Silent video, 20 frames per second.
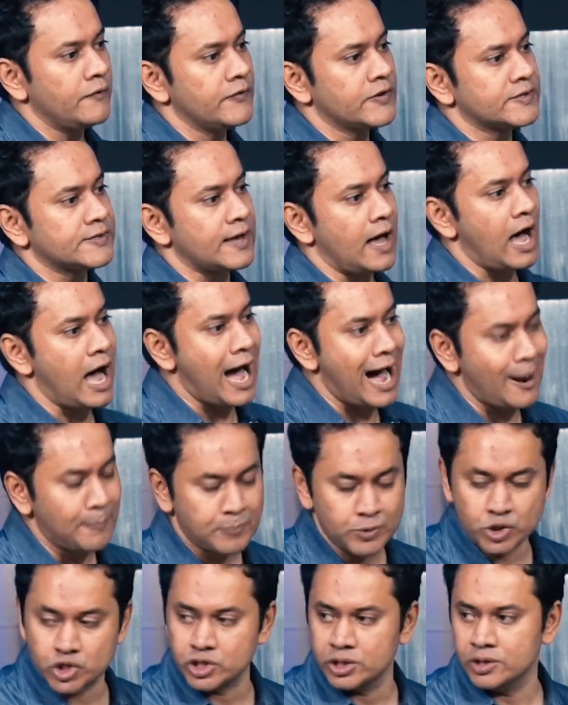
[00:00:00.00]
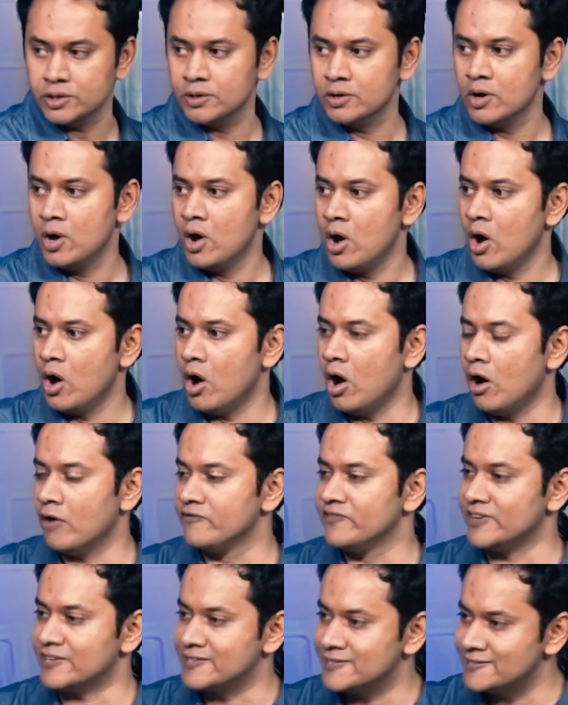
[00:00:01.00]
this option
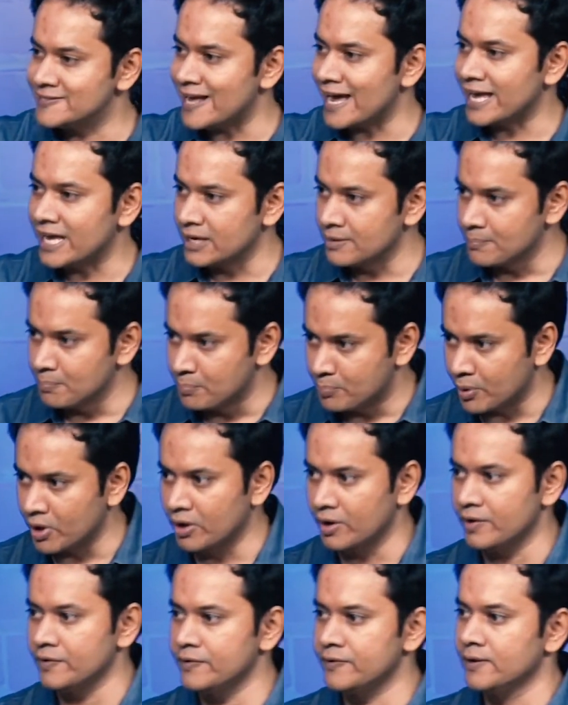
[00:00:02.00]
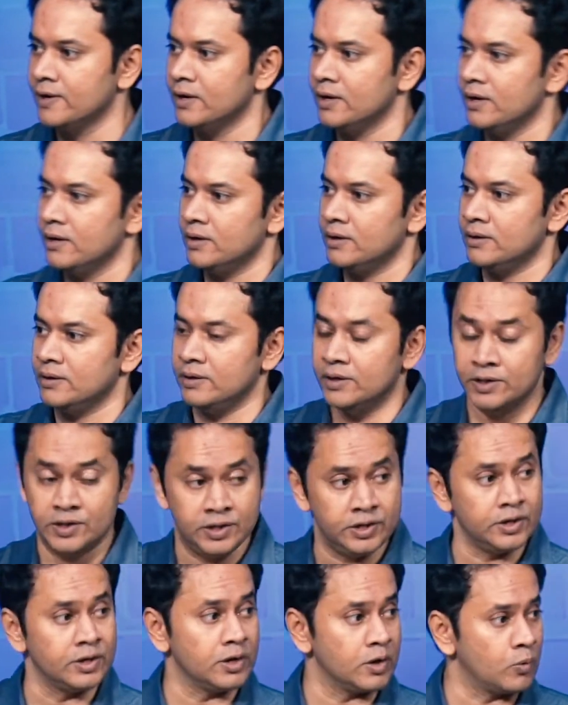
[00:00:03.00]
of the second birth
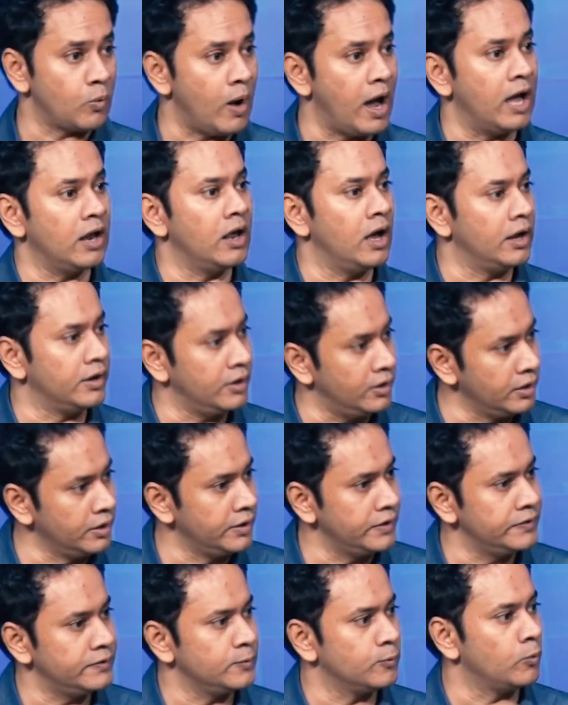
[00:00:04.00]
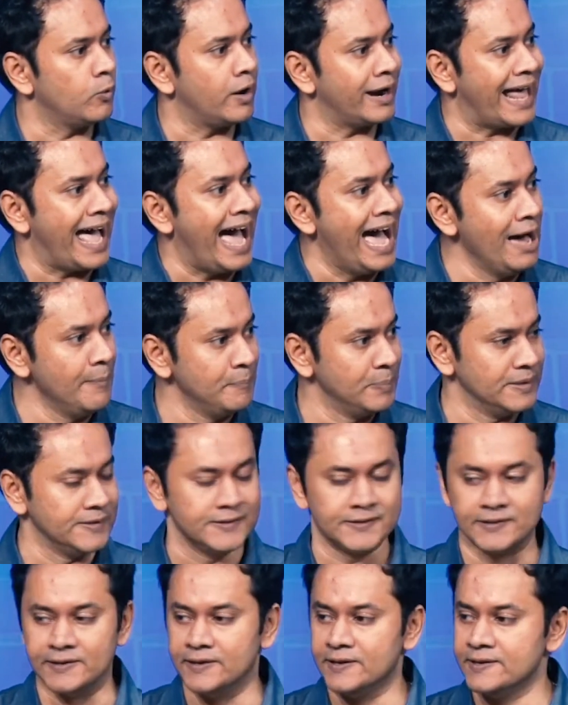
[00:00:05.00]
here while on earth, what
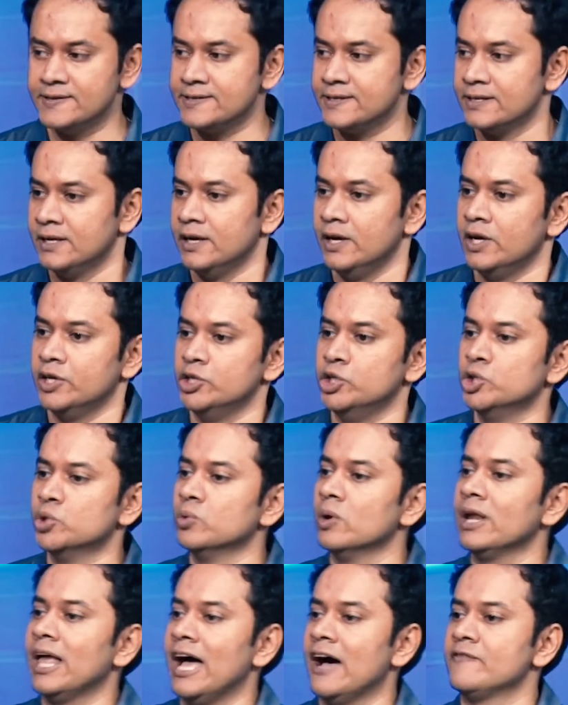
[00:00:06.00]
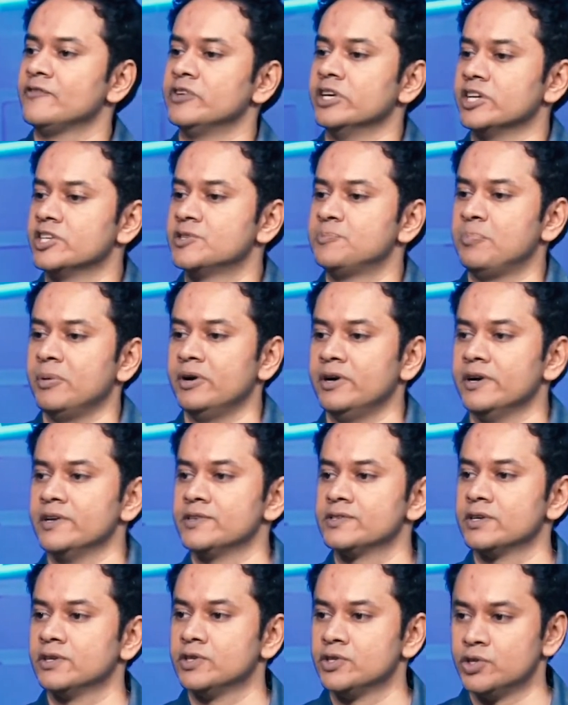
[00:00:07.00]
happens is you will have to
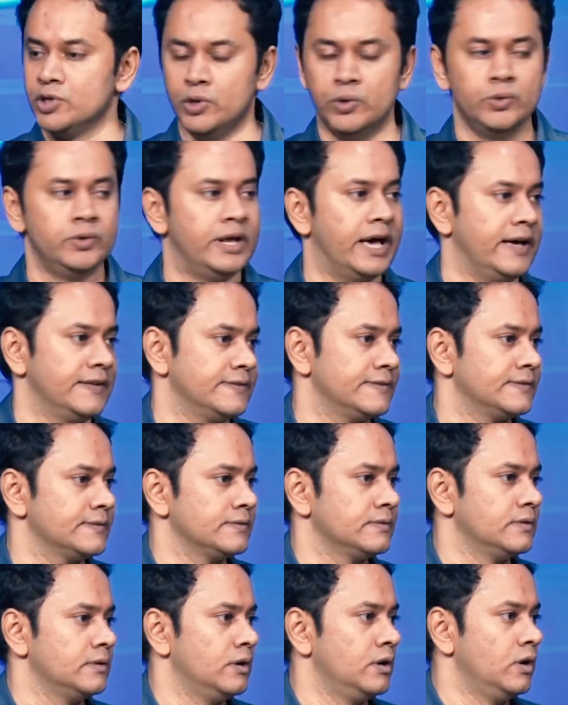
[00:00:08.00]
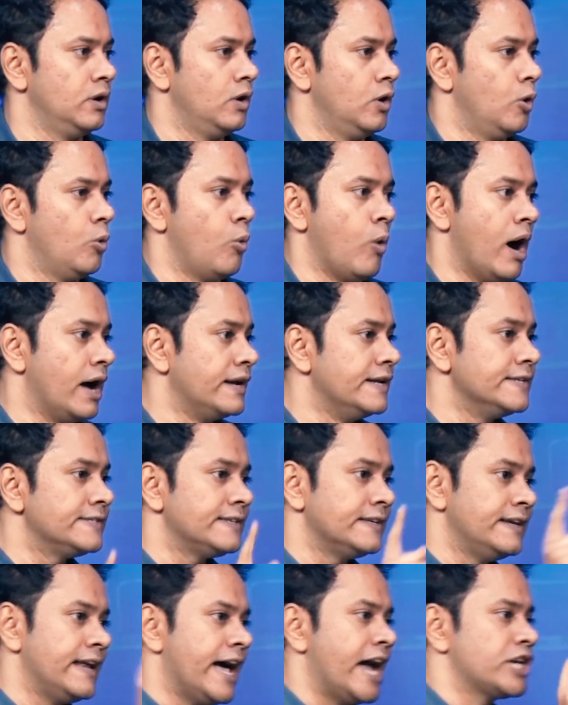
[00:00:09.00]
experience two deaths. One is
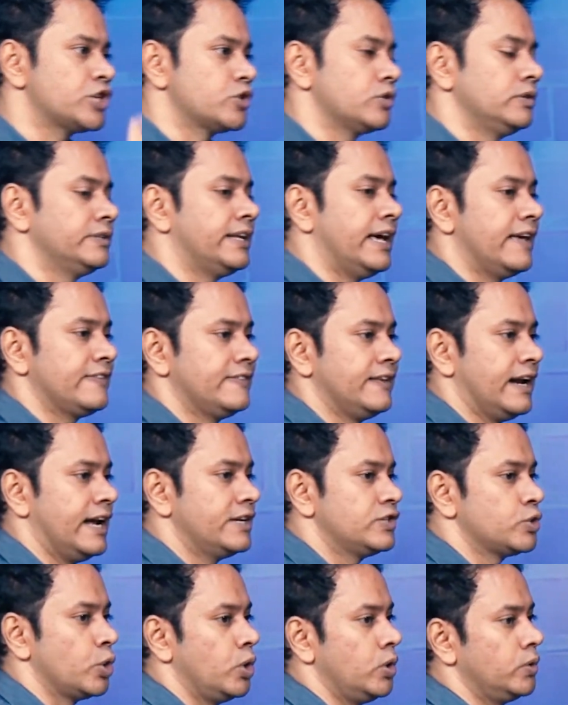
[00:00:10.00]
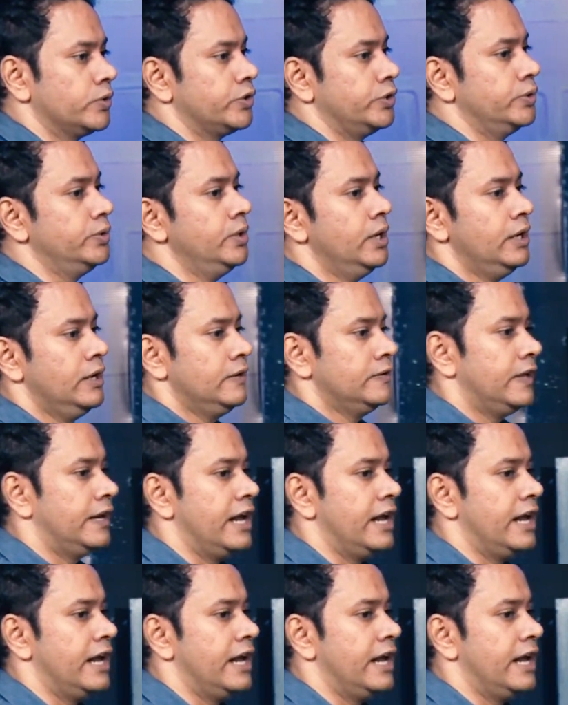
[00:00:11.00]
the natural death that I told you that